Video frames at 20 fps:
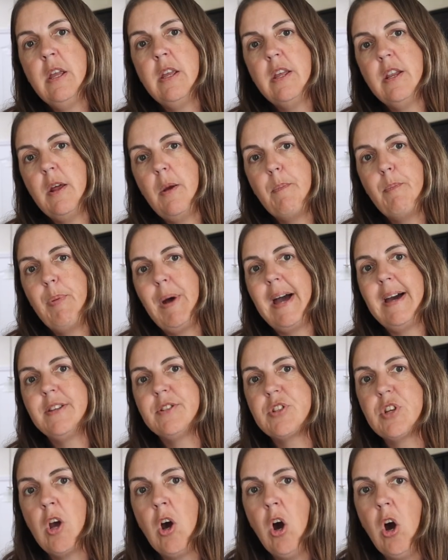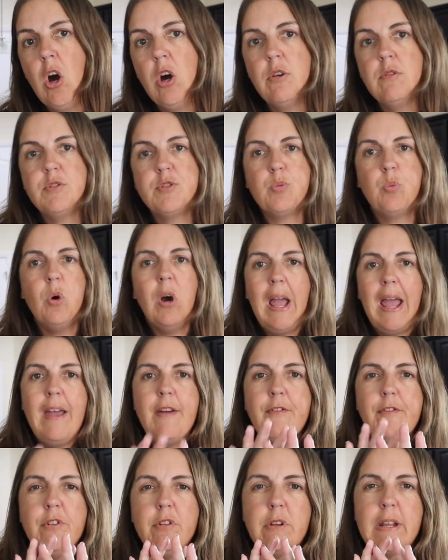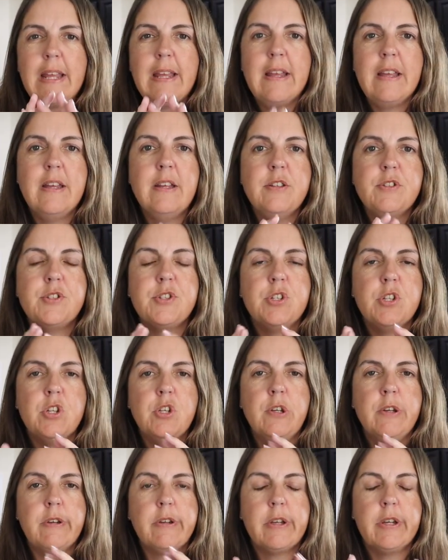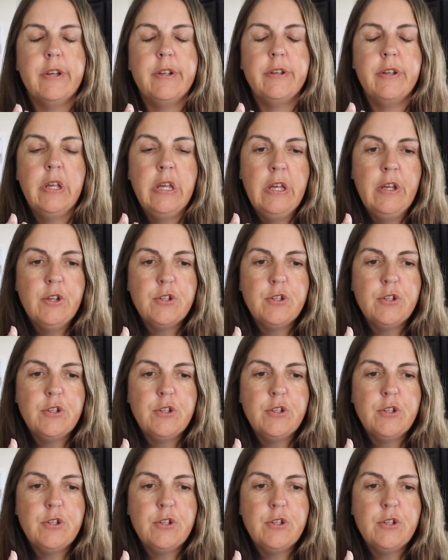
you know band coach, whatever it is that you can